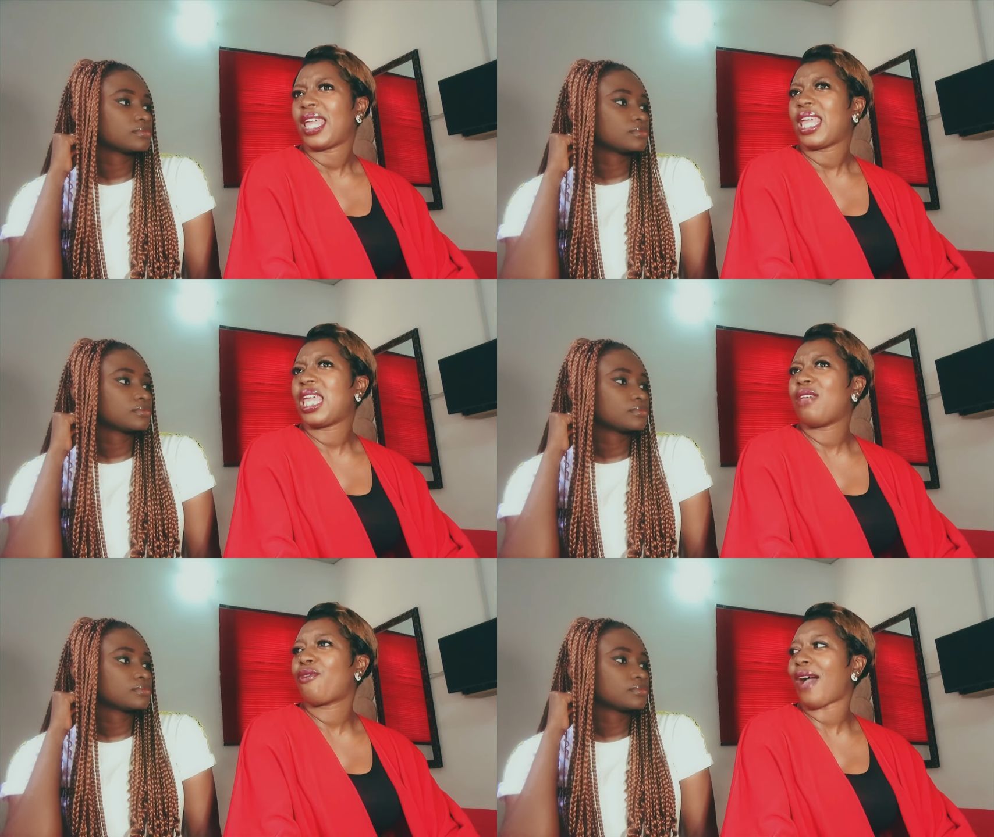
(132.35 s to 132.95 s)

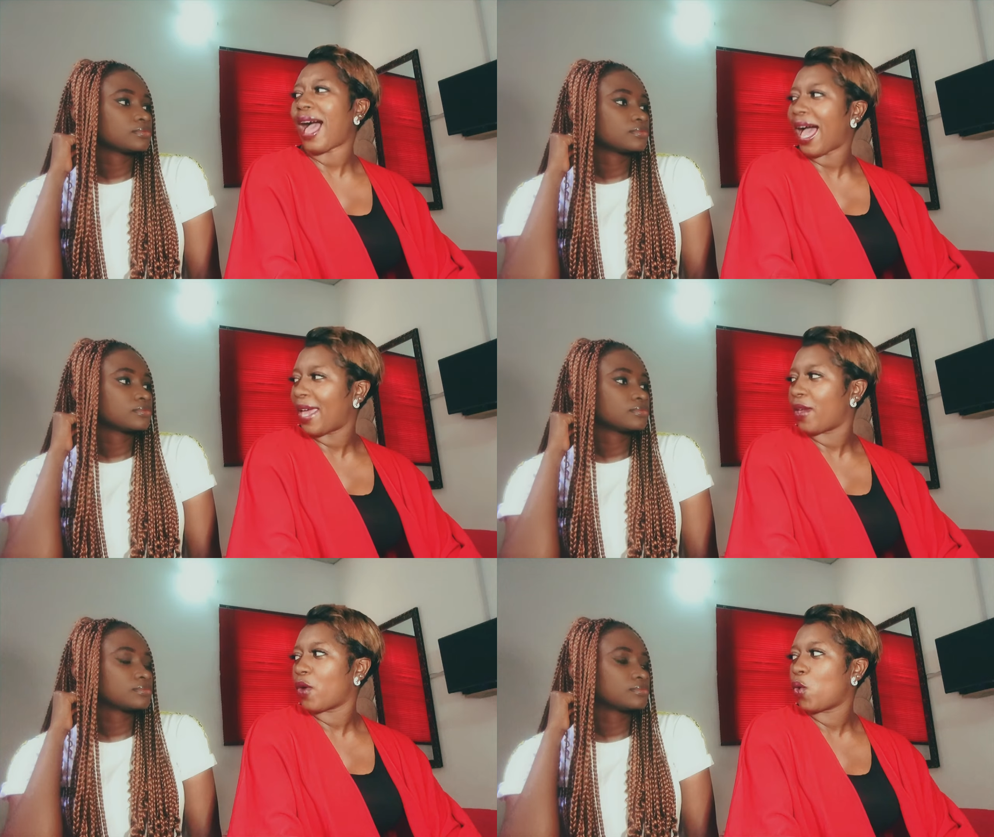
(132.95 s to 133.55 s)
Speaker 1: if I,
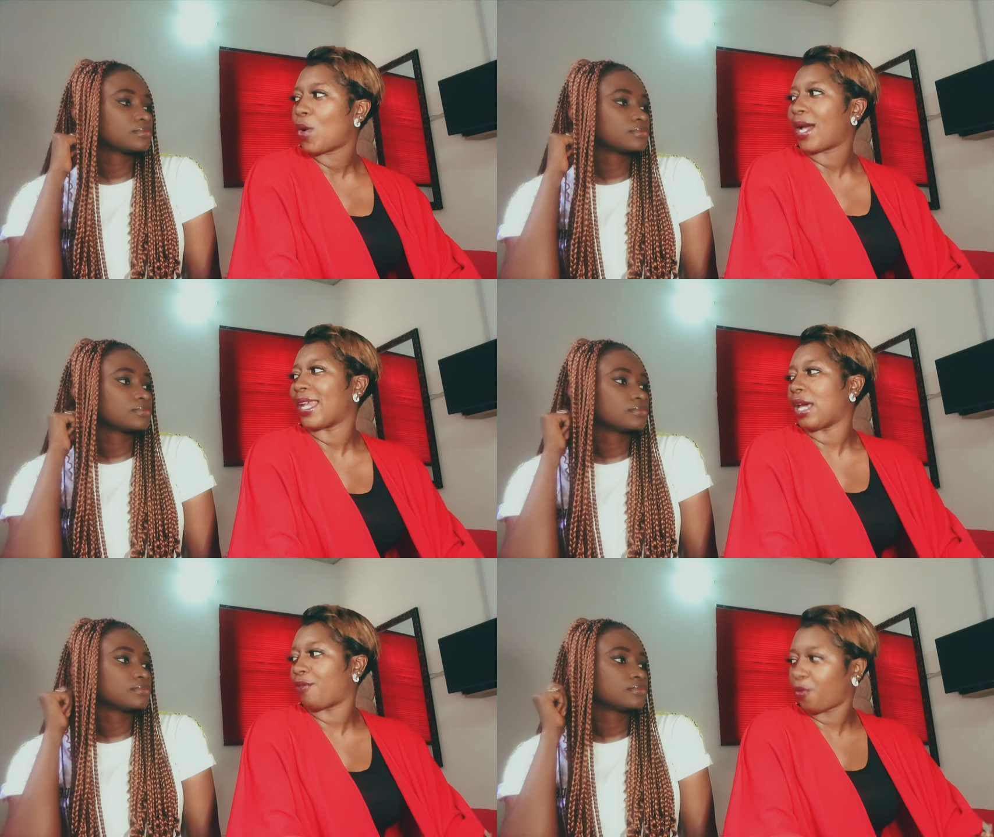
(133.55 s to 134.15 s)
who can
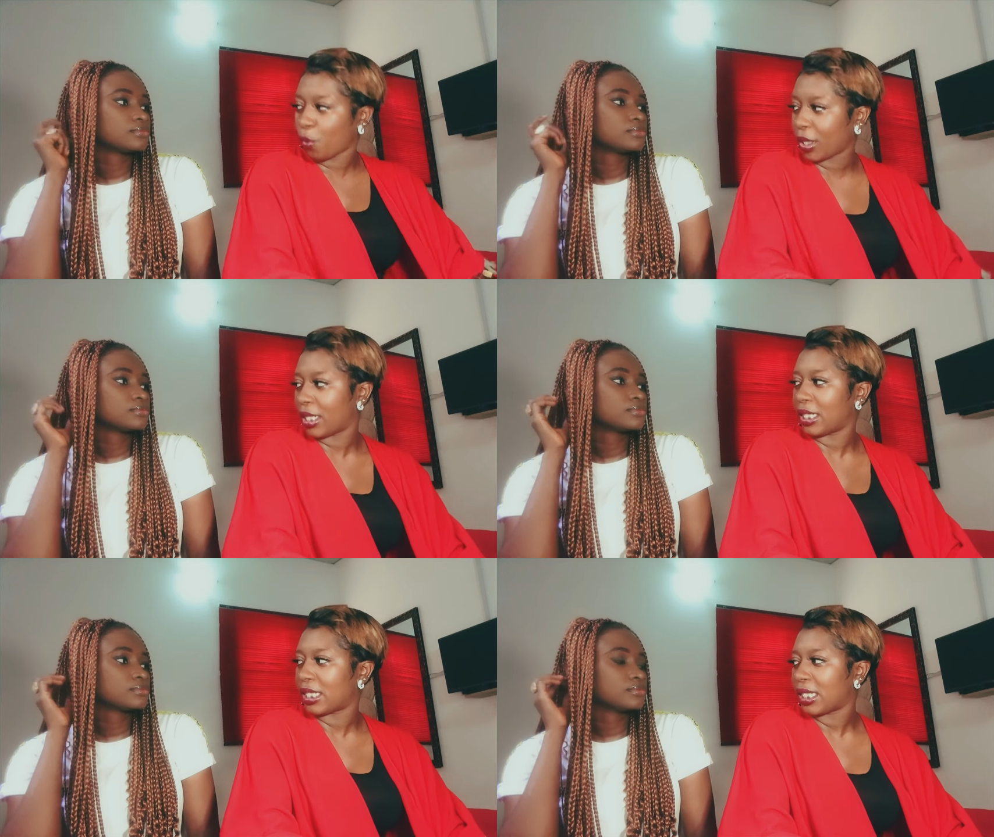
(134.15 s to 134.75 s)
afford
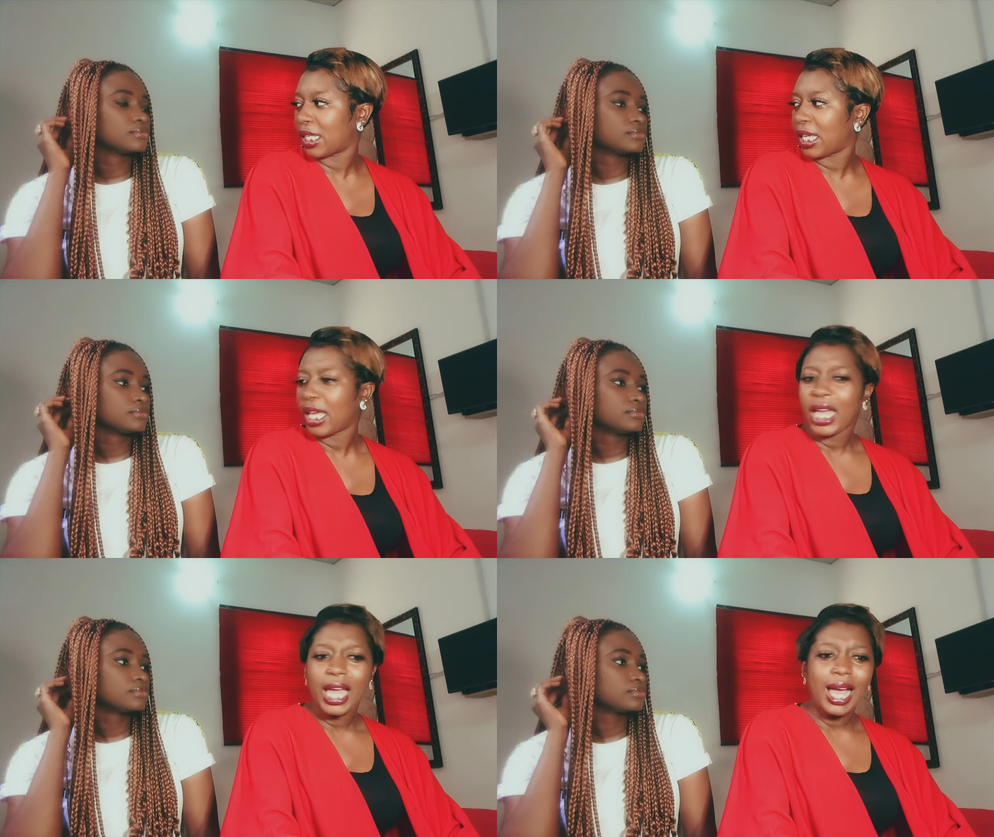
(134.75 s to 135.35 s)
it, mm-hmm
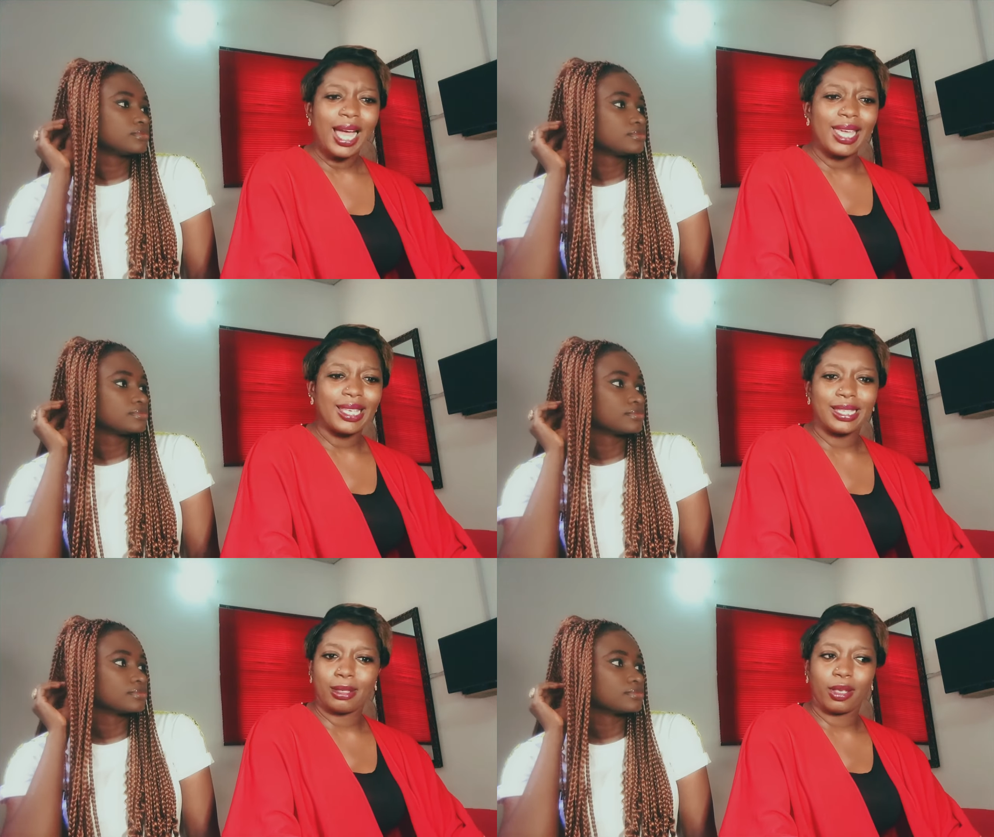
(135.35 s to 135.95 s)

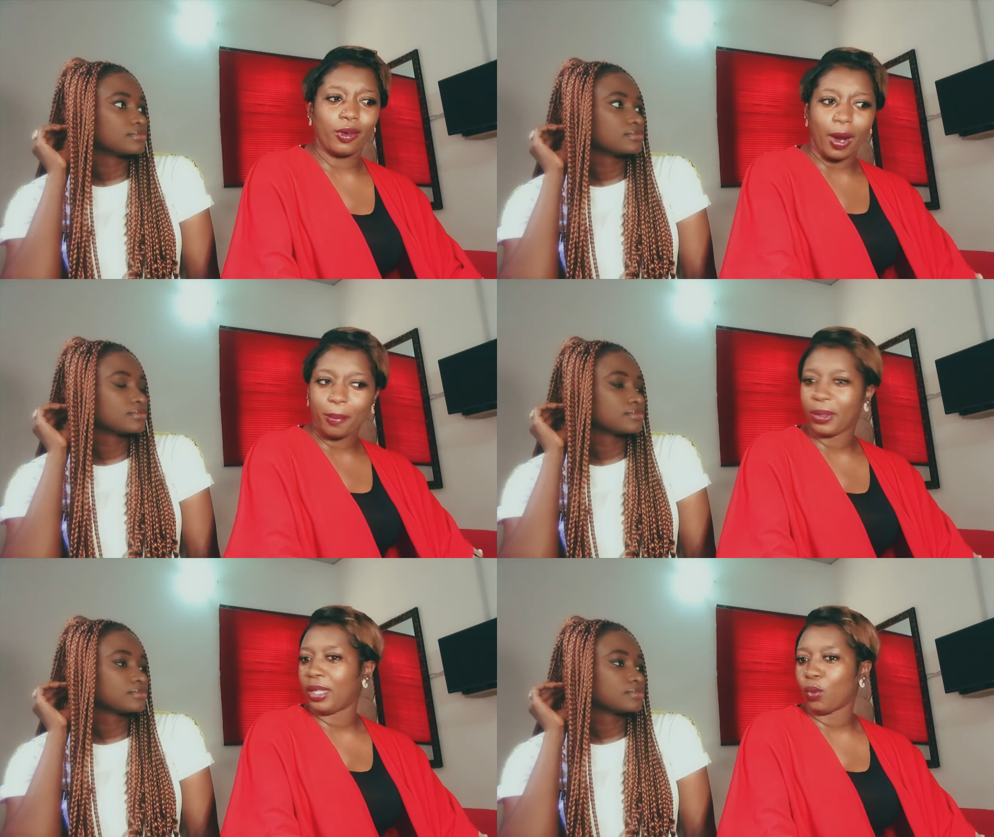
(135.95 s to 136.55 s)
is
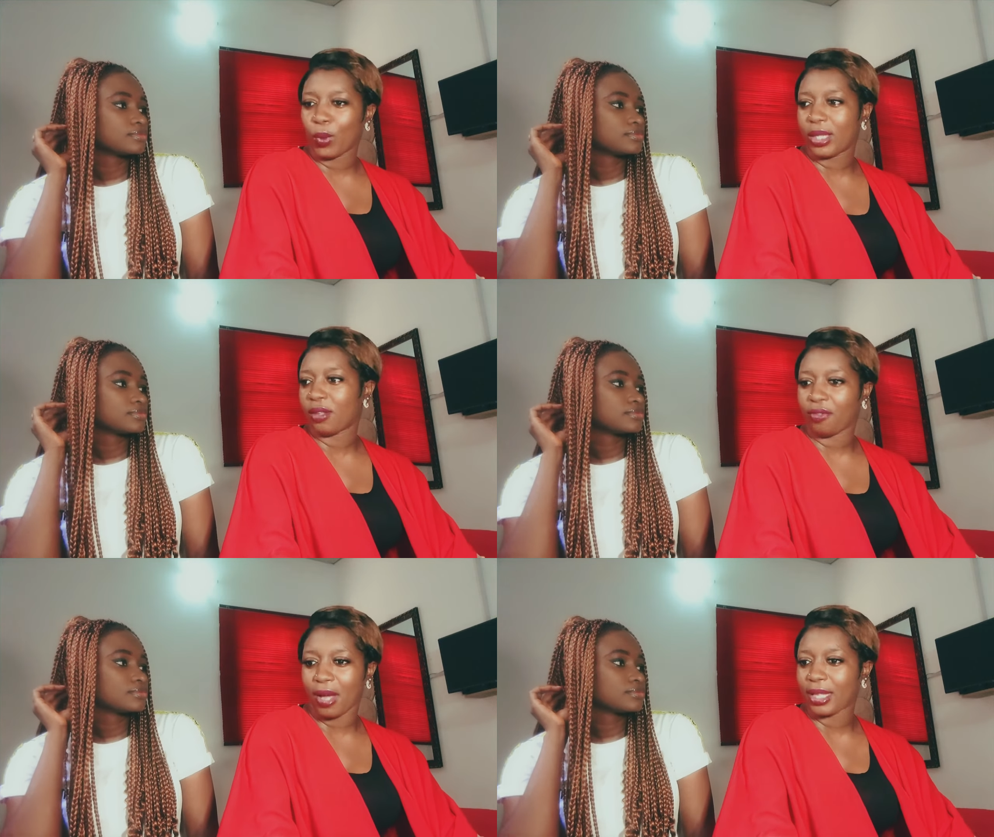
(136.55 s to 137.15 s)
grappling with the
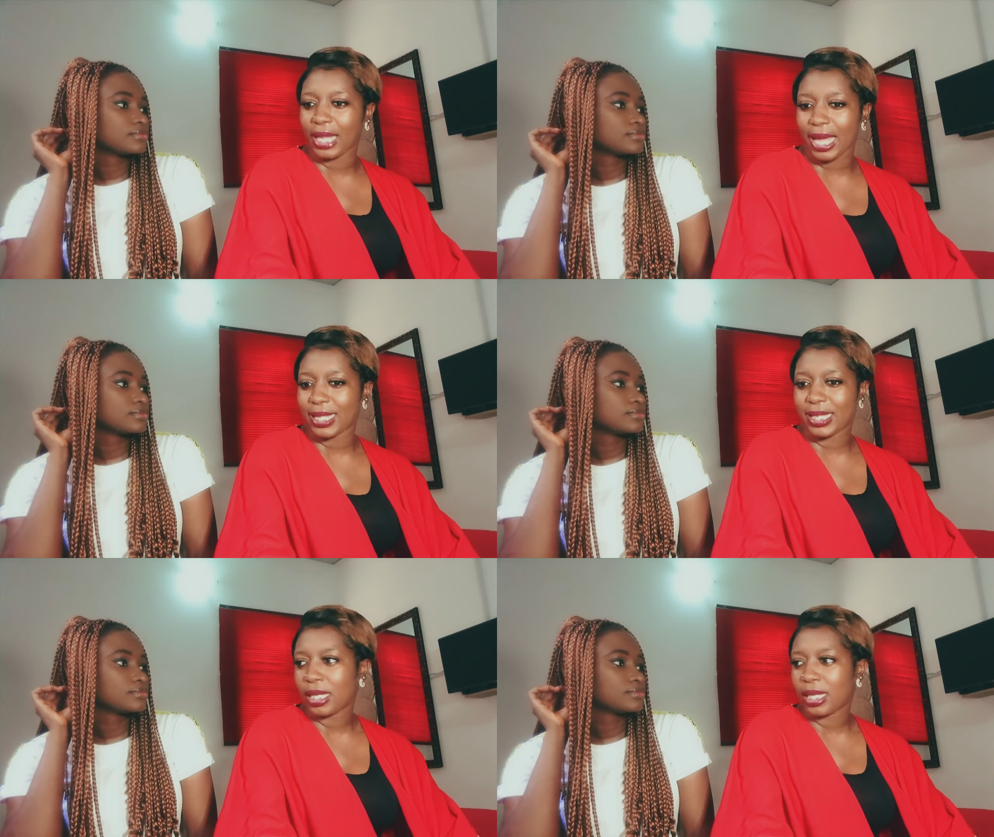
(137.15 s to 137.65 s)
fact that